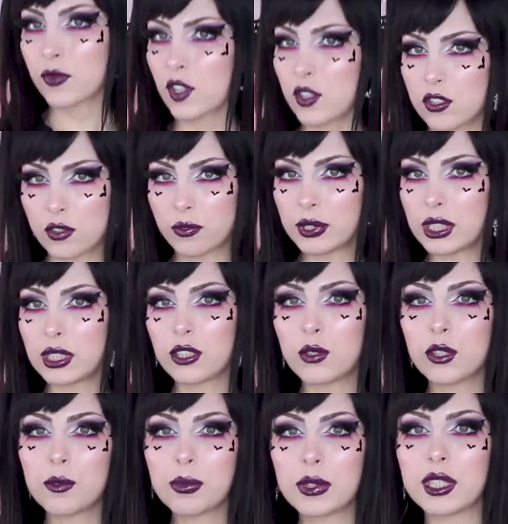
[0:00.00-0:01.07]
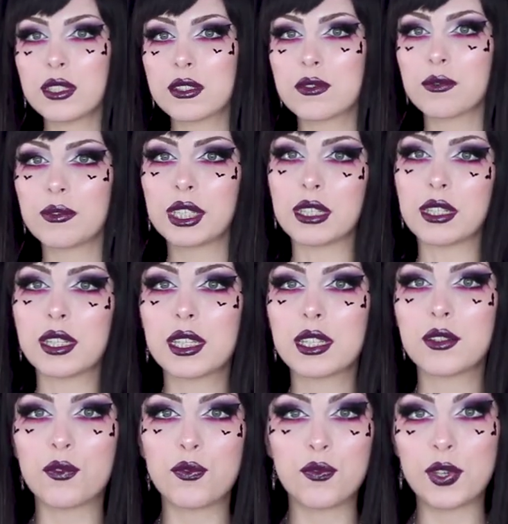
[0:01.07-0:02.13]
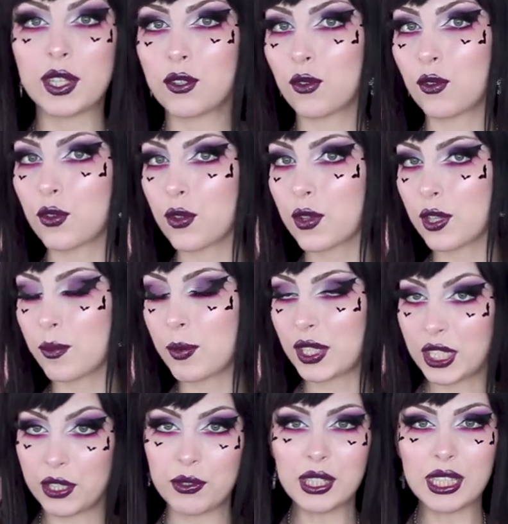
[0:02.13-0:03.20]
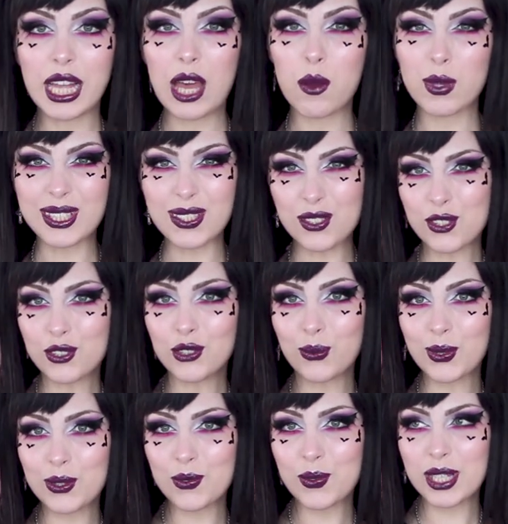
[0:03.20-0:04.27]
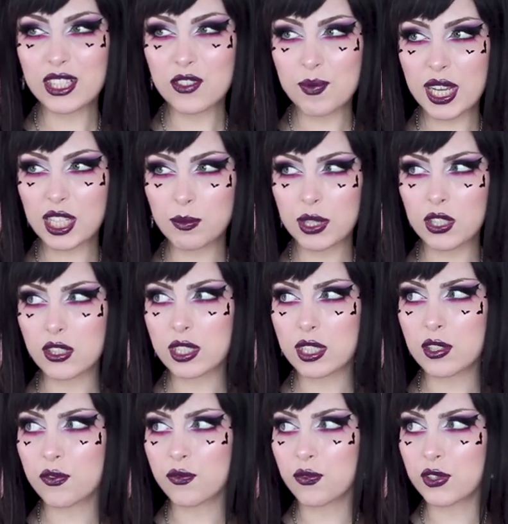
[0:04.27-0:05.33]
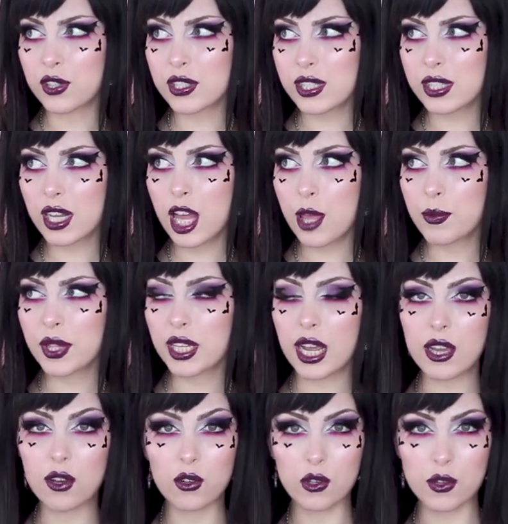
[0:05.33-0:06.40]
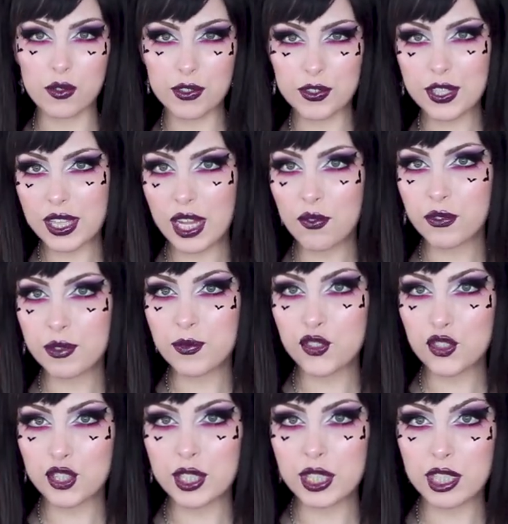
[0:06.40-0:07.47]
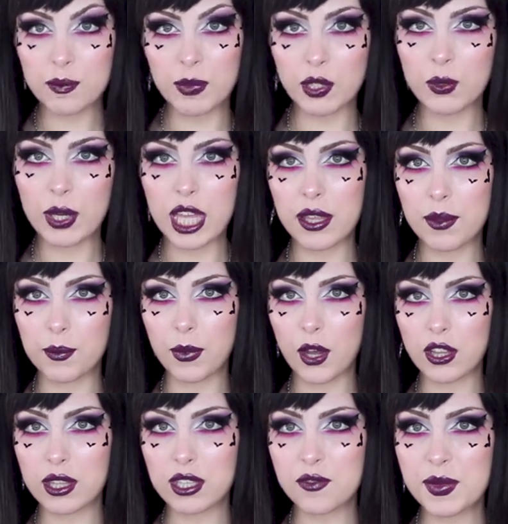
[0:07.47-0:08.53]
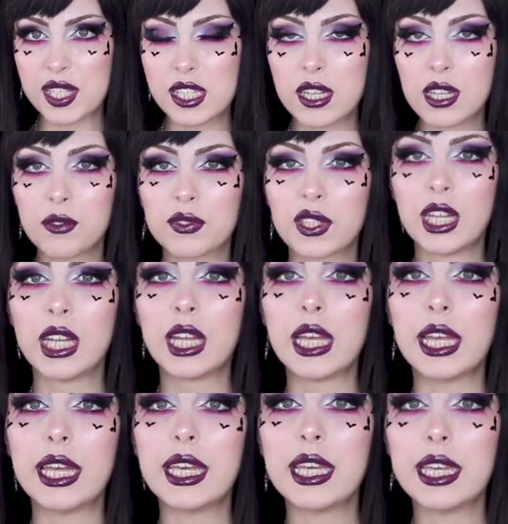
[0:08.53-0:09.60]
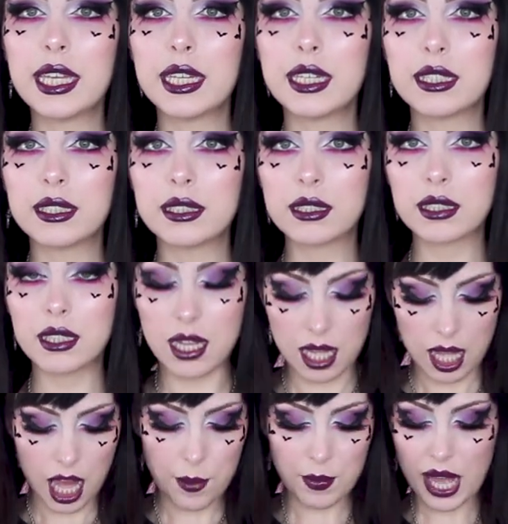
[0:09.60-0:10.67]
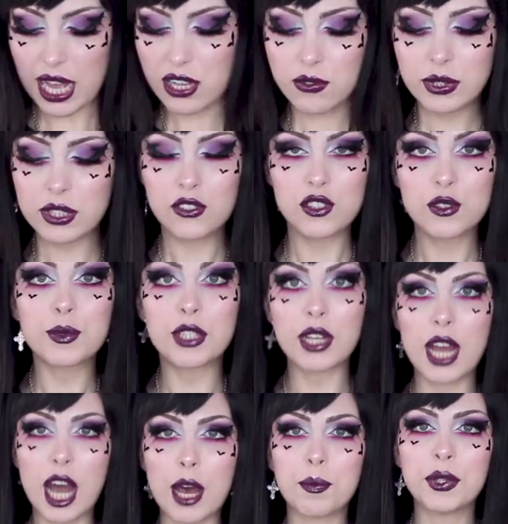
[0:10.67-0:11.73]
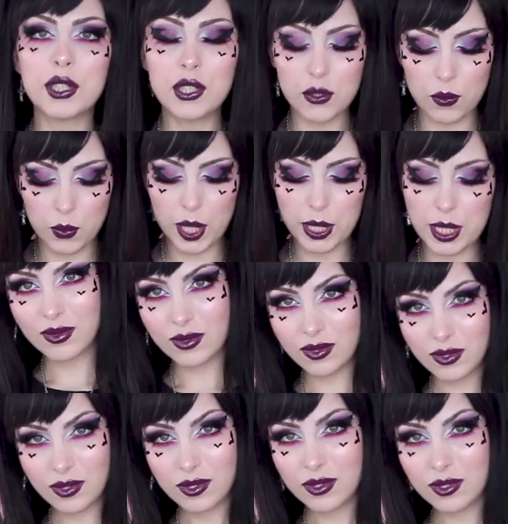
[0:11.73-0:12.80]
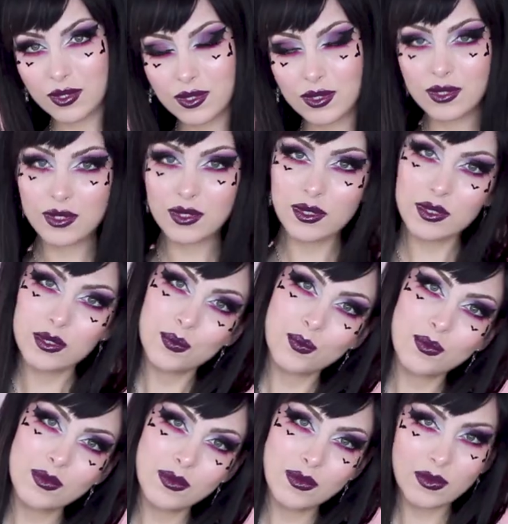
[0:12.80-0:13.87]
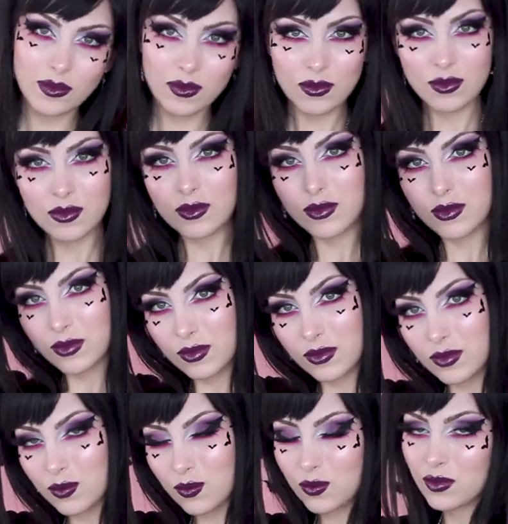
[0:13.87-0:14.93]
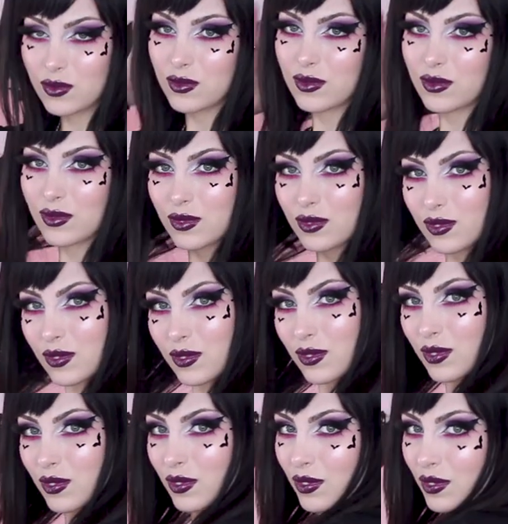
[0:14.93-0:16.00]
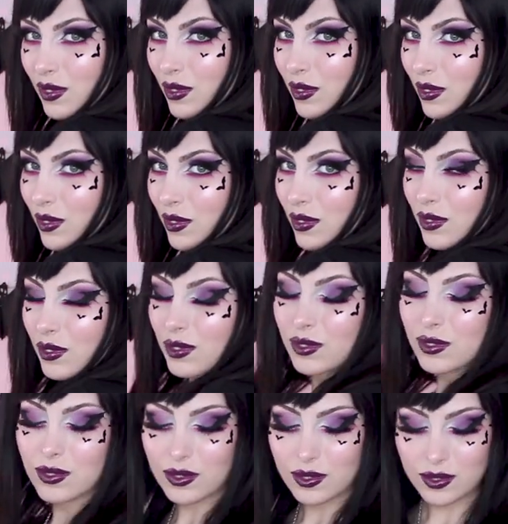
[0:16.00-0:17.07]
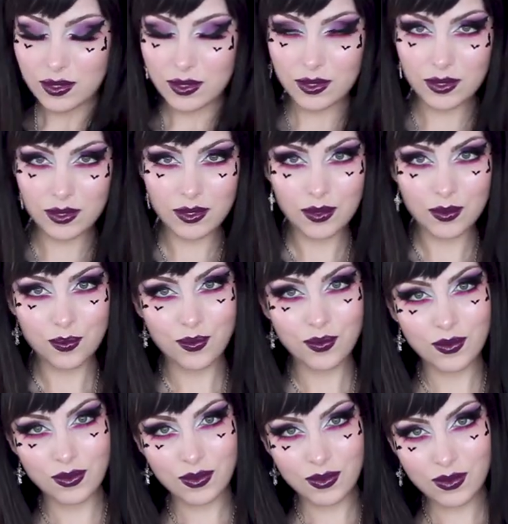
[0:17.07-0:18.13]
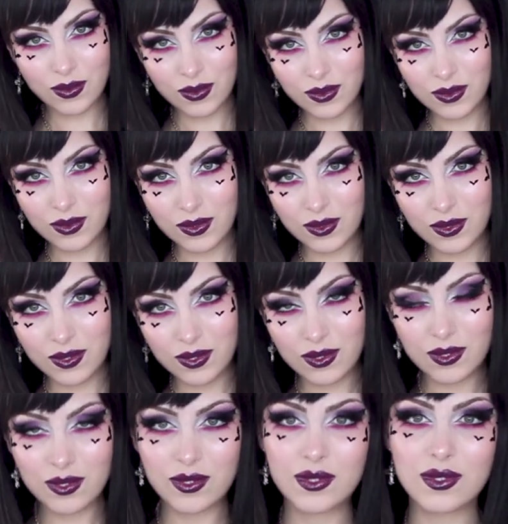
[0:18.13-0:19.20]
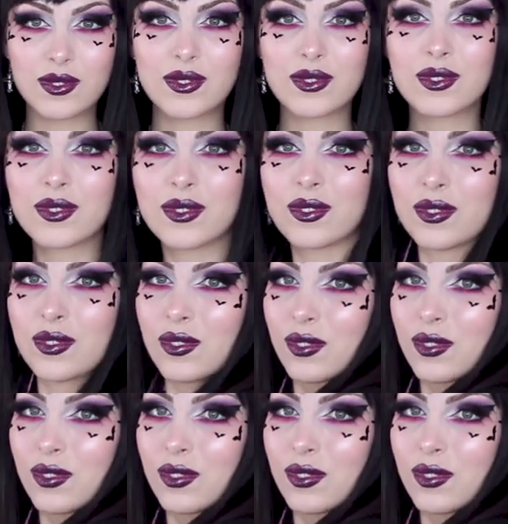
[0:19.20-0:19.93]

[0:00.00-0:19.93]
So really no complaints regarding the fit or the material. I wasn't sure what to expect because it's the first time that I order stuff from Shein. By the way, I bought this myself, and I'm actually super happy with this one. The front part has a skeleton print, but the back is just black. Same with the